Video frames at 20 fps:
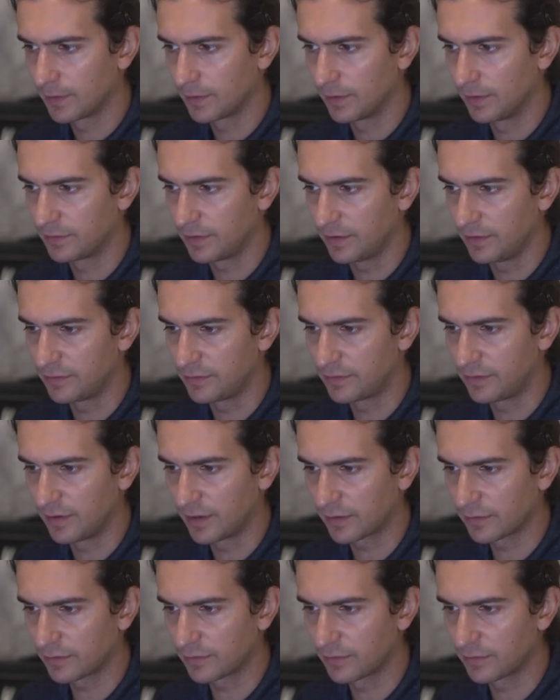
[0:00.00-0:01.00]
Let's say
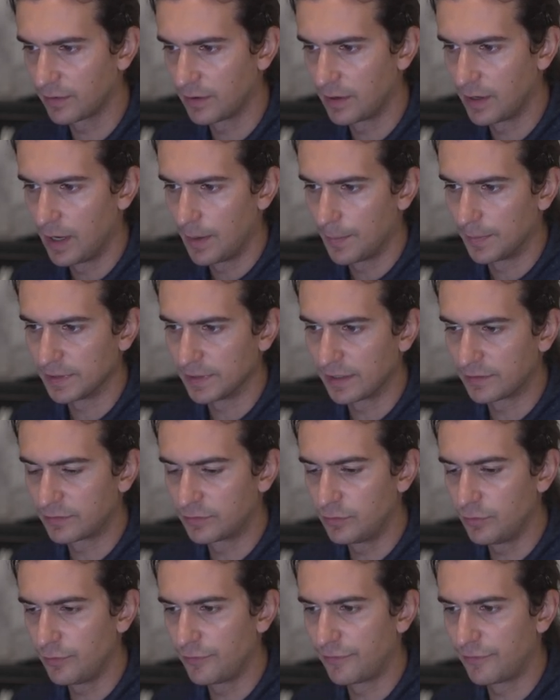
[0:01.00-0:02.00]
6, but let's
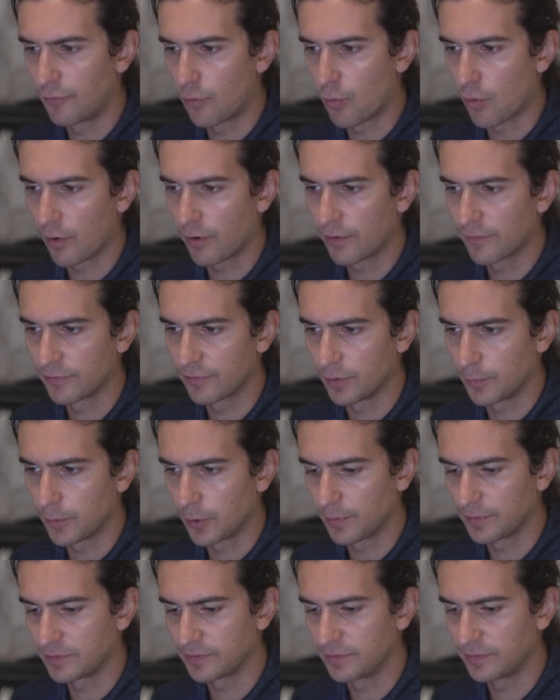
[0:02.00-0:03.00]
do 4 for the
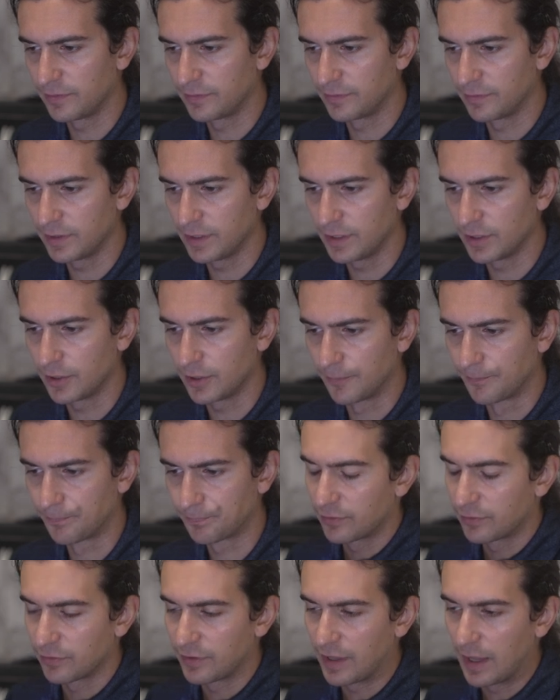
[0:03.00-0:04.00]
purpose of this video.
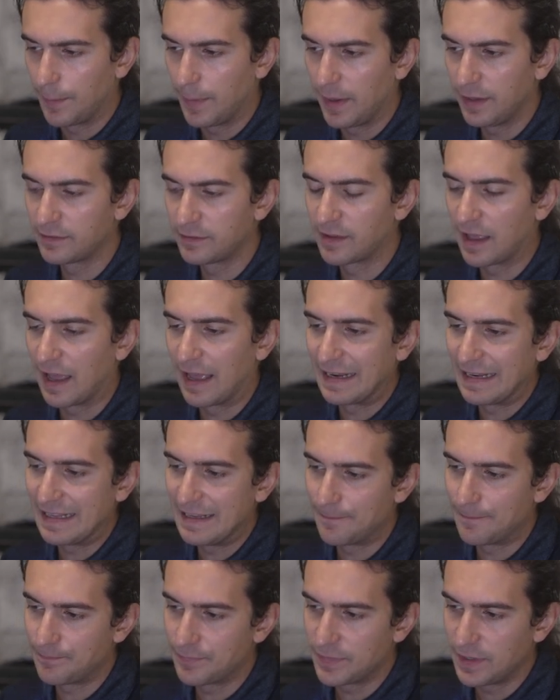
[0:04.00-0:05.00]
So that means
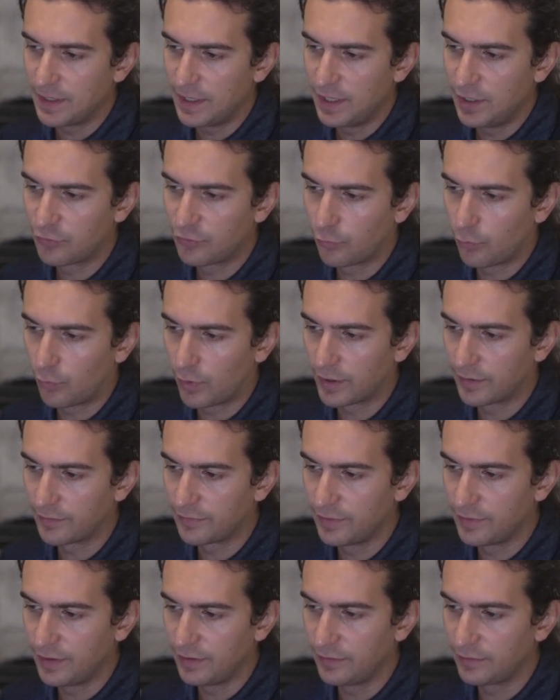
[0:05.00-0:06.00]
that each one
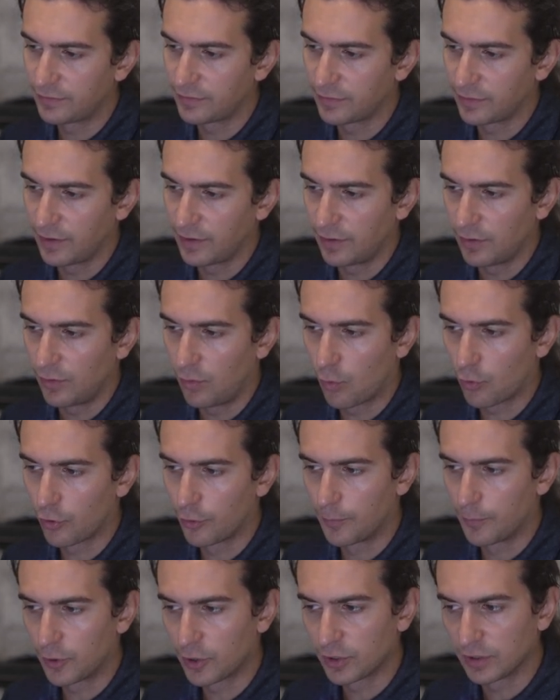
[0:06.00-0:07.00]
of these
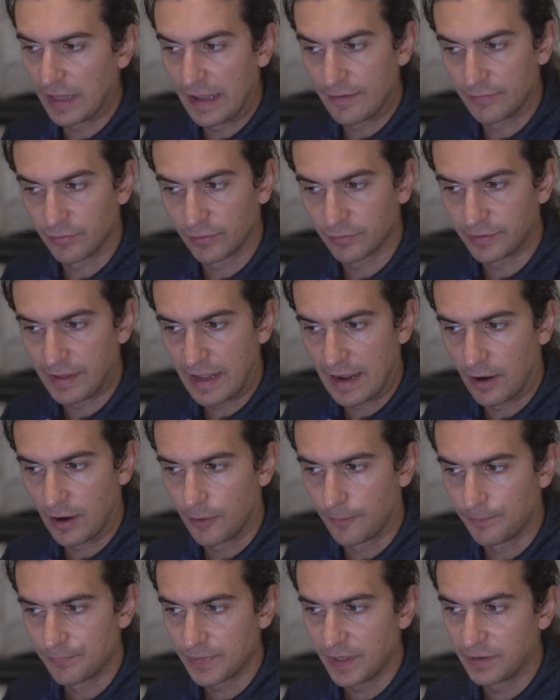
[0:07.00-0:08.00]
order book levels
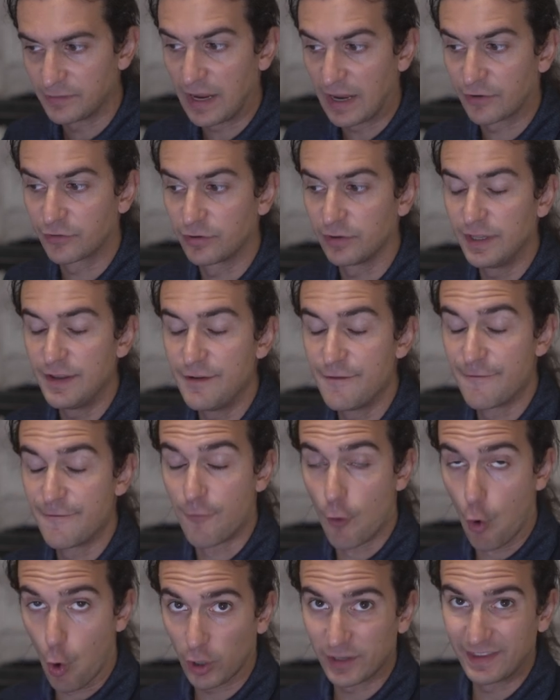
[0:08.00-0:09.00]
now is actually
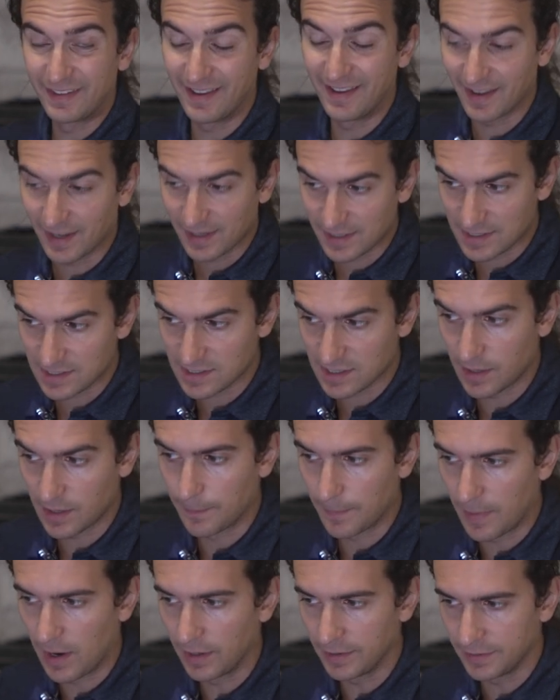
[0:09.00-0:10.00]
4 ticks
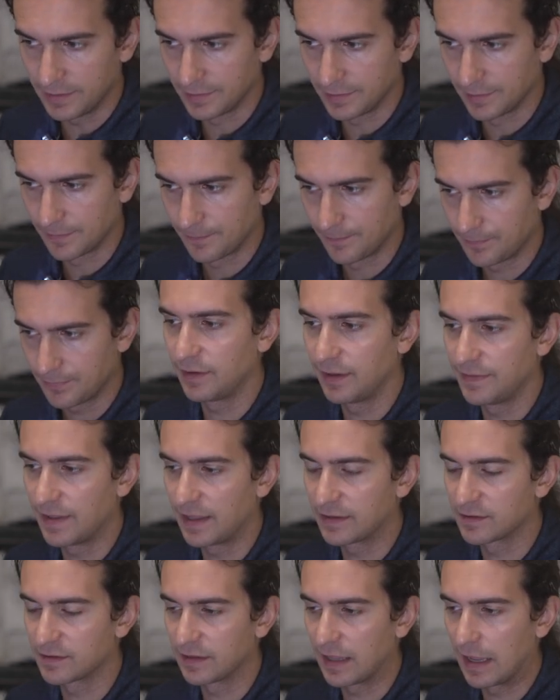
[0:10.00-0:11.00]
combined, and
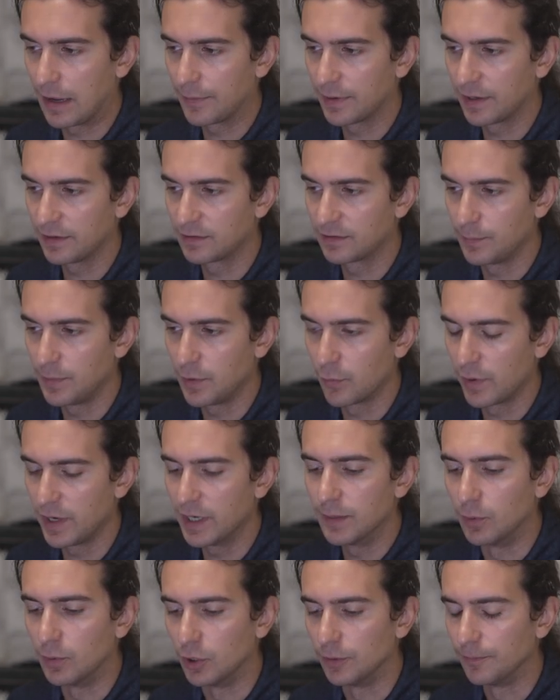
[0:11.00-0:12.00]
that's allowing it to be
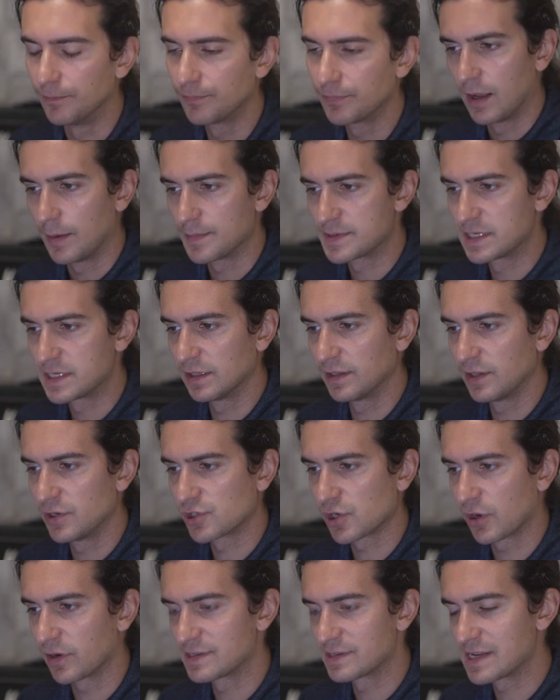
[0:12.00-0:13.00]
readable. I'm still in
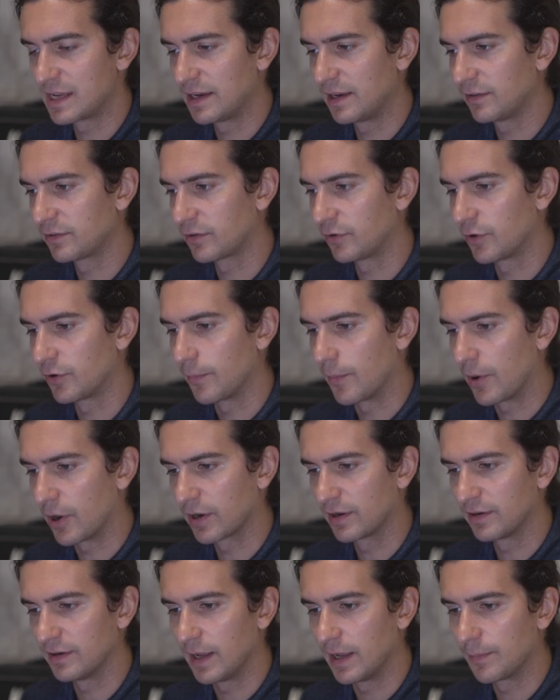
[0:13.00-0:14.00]
chart settings under
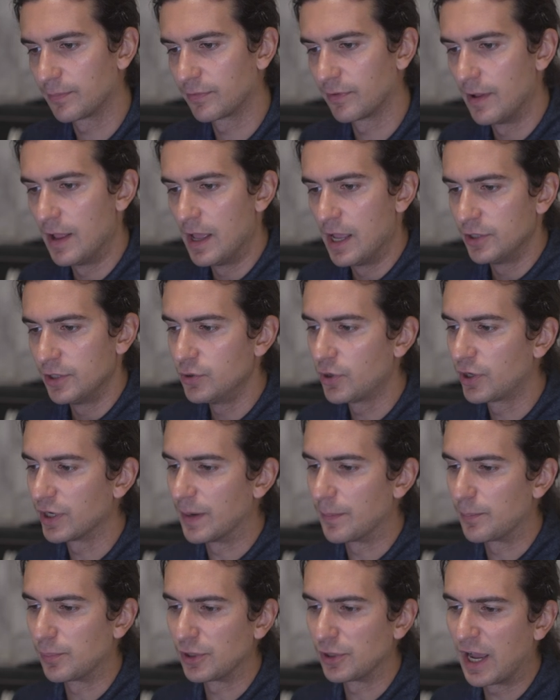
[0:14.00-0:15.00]
market depth. You can
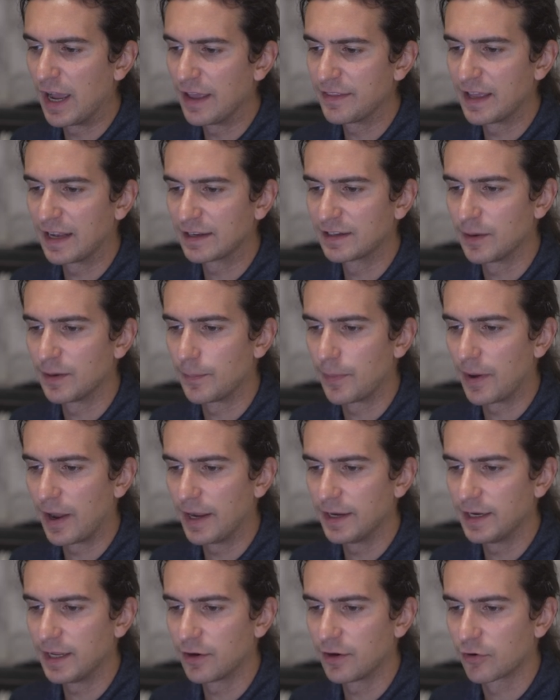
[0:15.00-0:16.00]
apply that
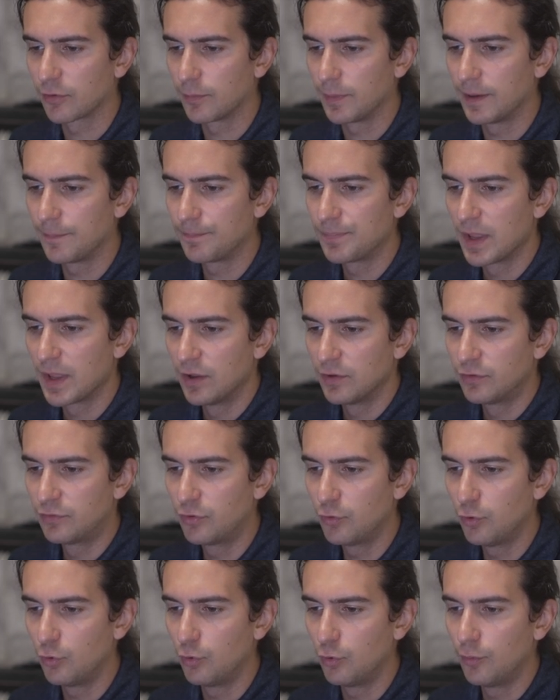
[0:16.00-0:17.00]
combined increment
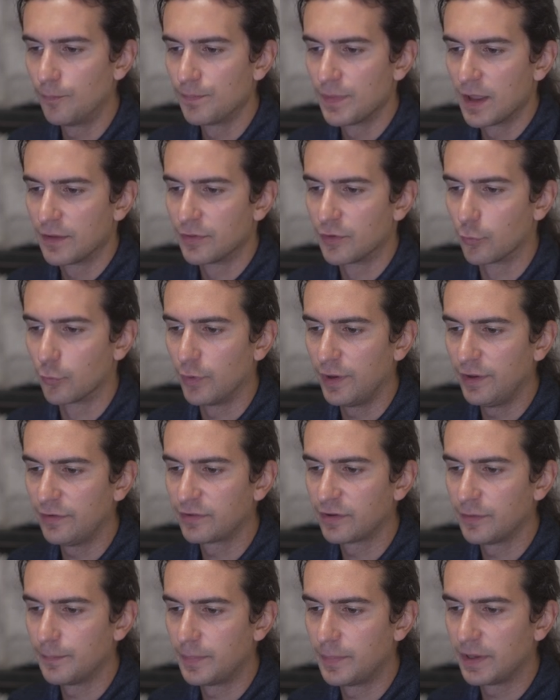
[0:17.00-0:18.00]
to the
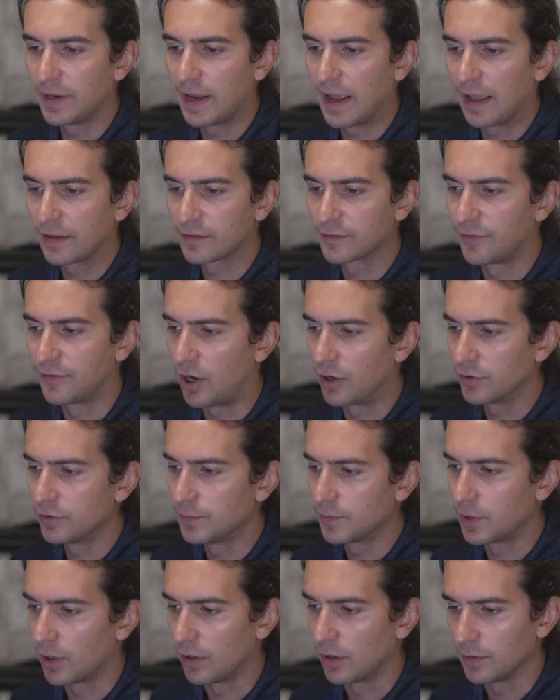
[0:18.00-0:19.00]
recent bid-ask
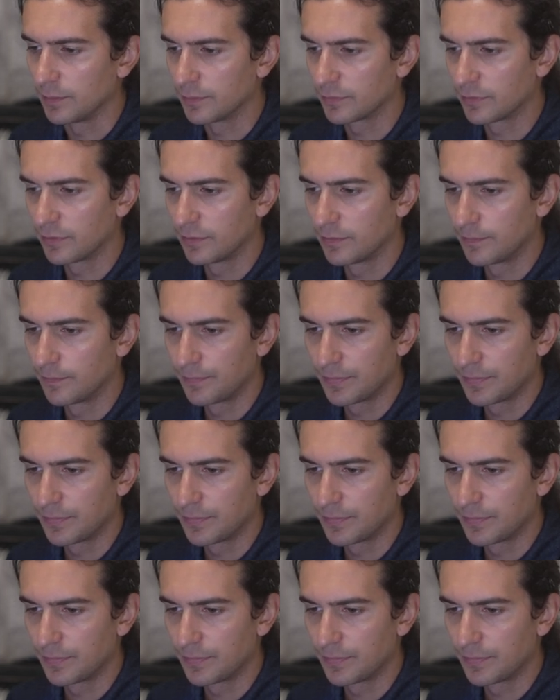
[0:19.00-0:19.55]
volume columns.